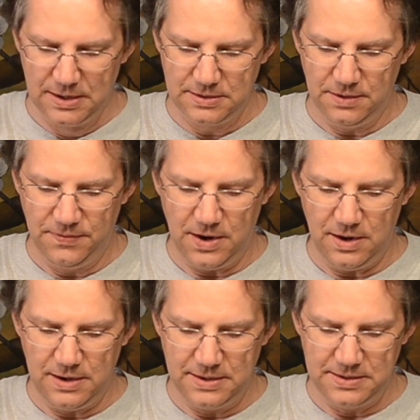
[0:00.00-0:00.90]
So
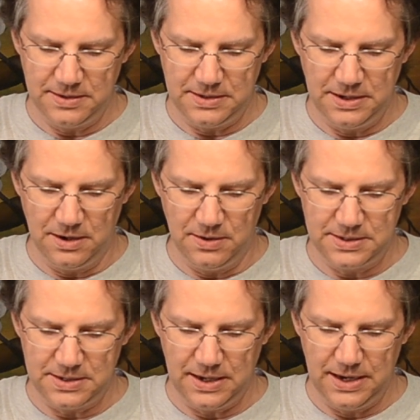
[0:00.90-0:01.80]
far it doesn't, you know,
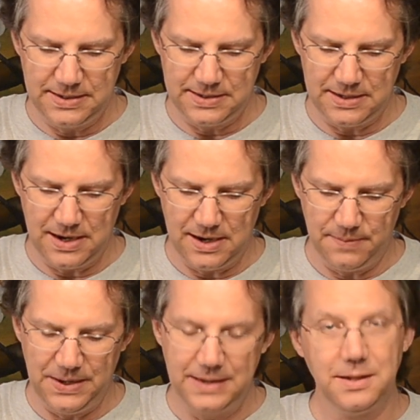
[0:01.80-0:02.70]
it's
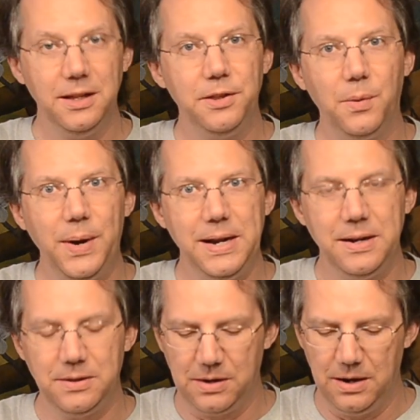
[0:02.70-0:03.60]
a
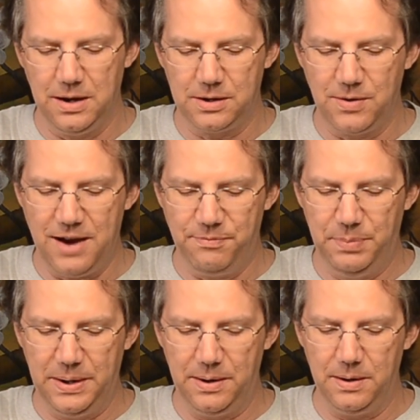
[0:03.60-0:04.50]
Lithuanian craft
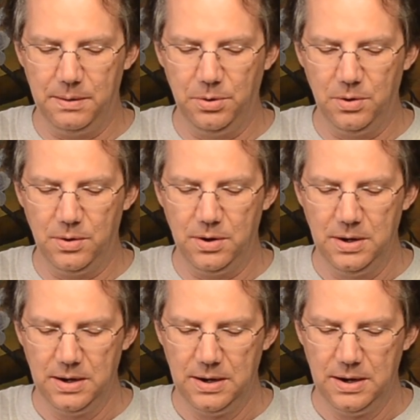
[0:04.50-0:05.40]
beer brewer.